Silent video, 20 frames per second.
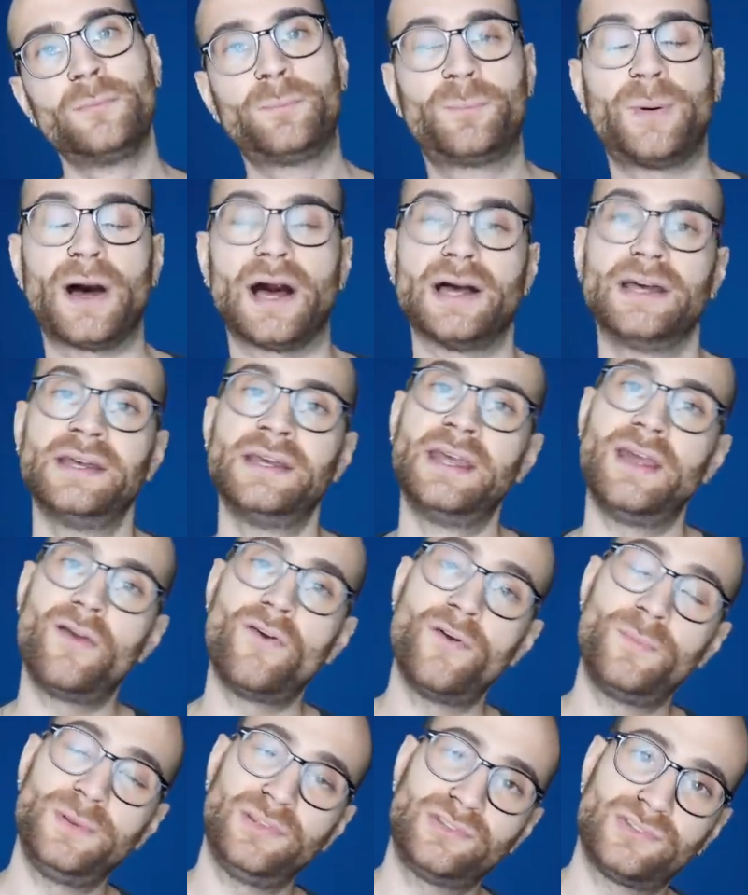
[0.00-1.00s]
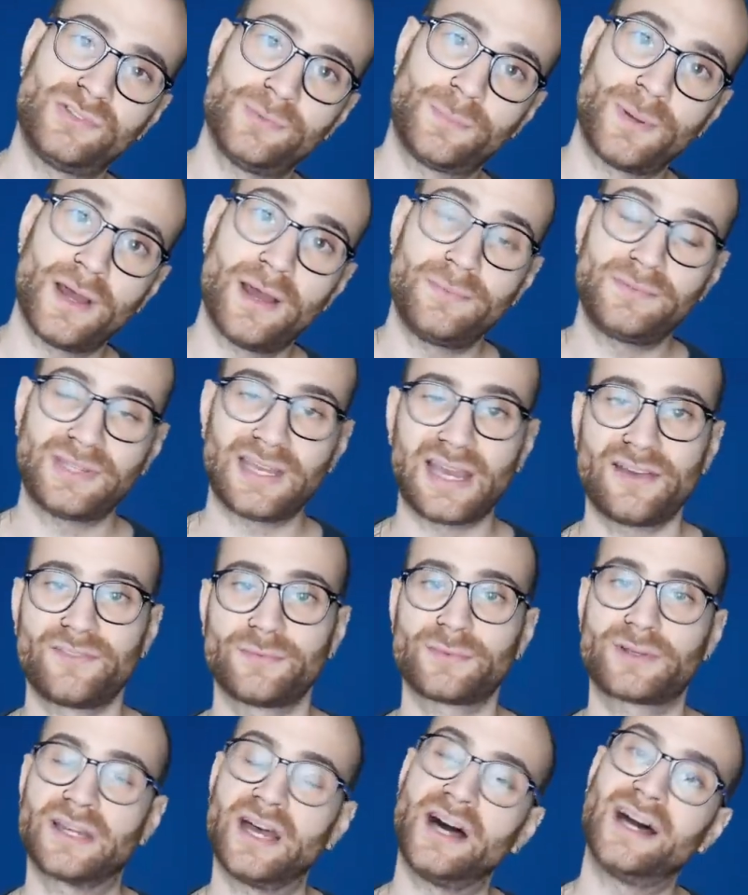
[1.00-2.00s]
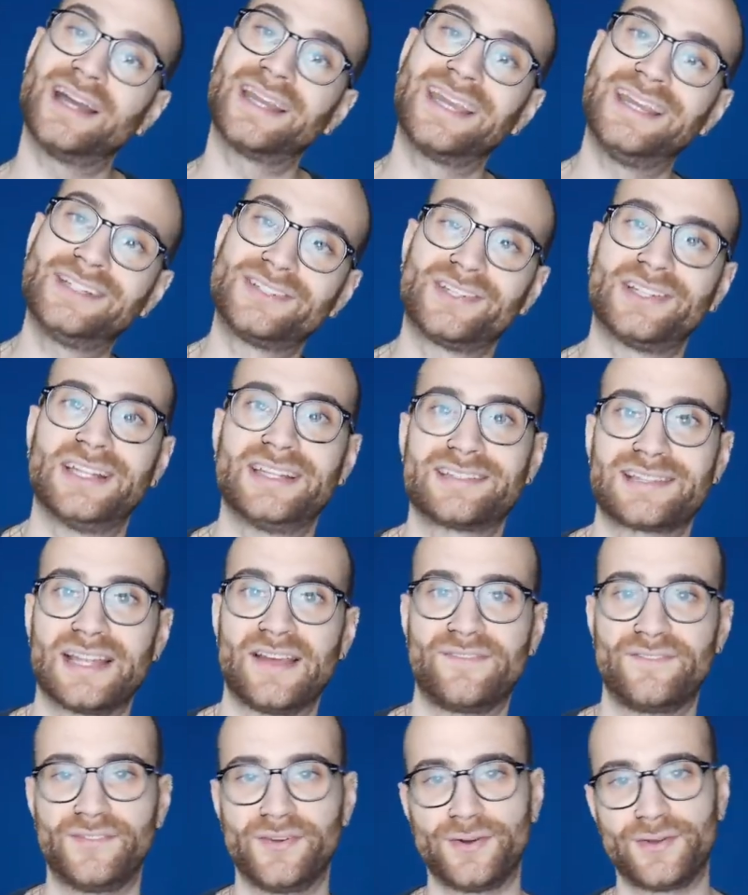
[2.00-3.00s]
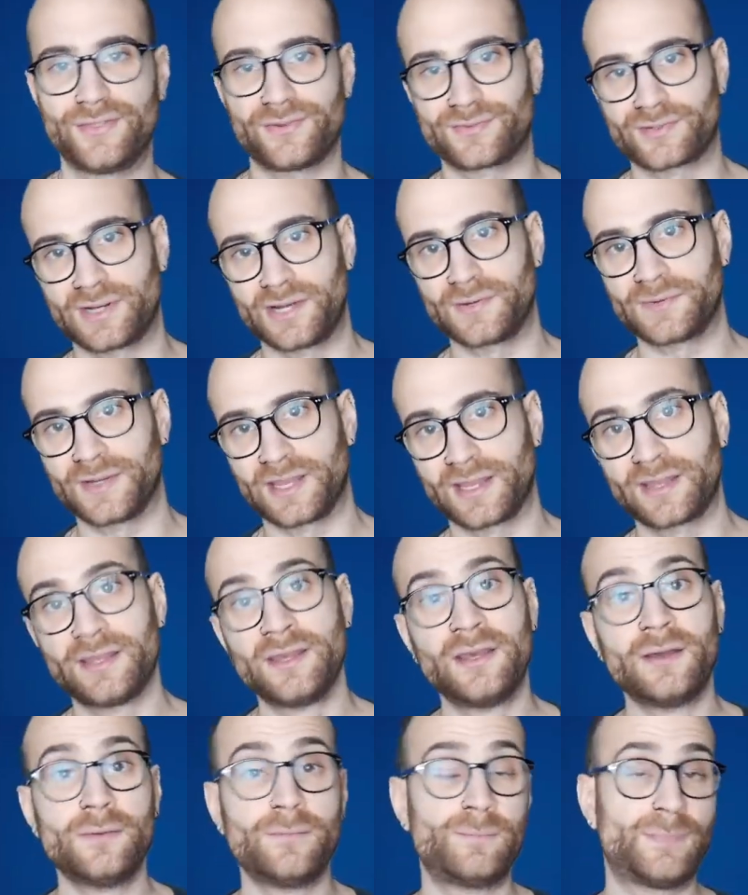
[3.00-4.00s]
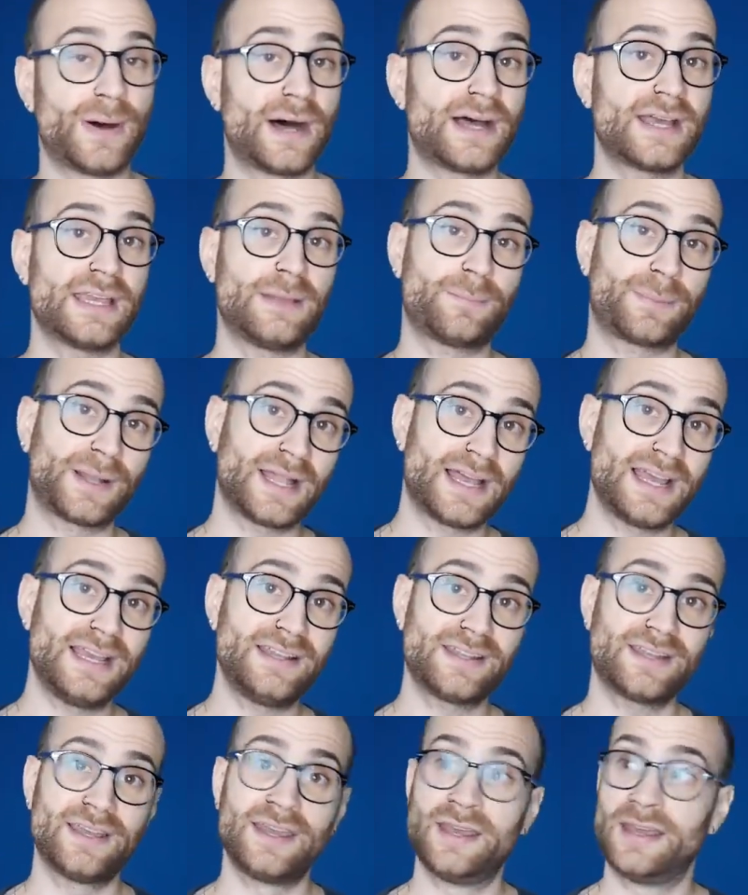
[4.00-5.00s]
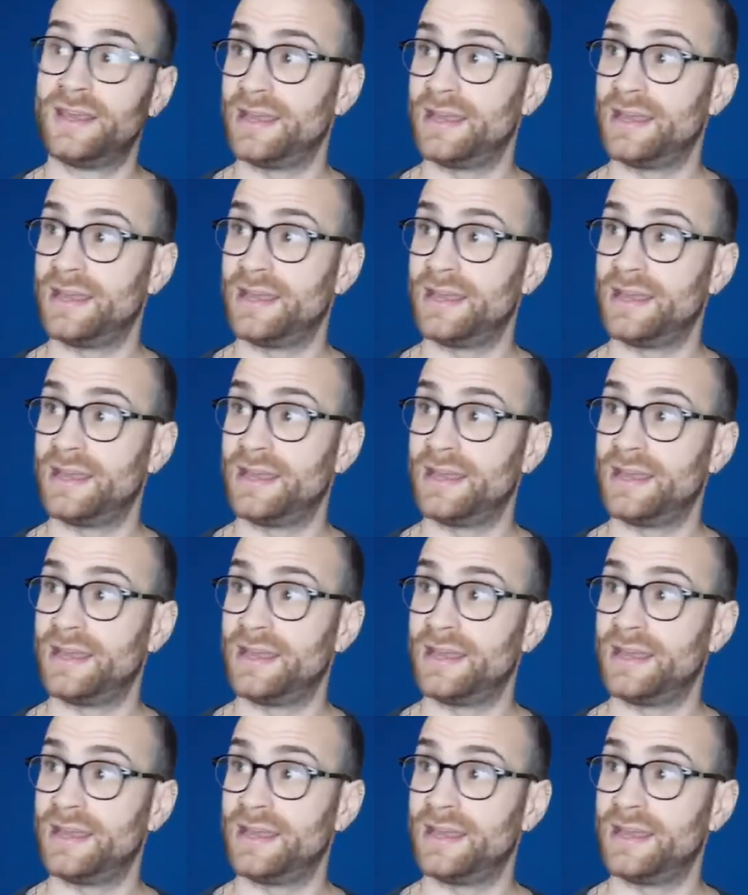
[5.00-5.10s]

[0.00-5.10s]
But it would be superb to have him cutting in on his left foot on the right wing. But he played